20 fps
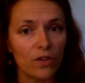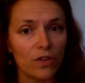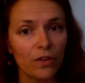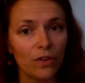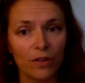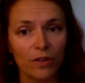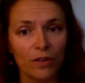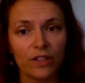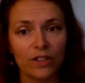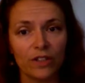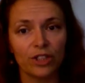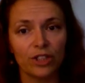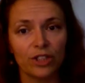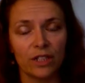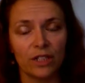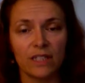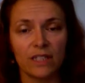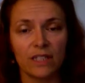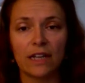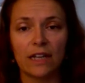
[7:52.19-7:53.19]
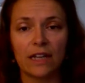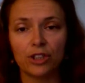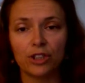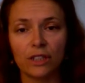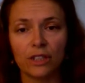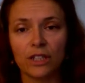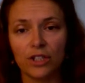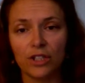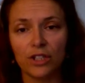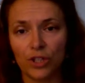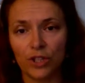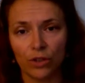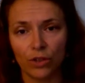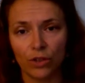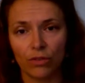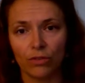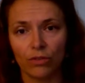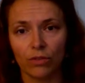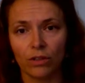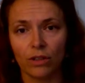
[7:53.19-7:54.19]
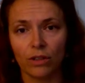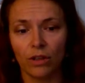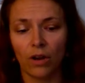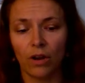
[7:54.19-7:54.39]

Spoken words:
for revision is actually due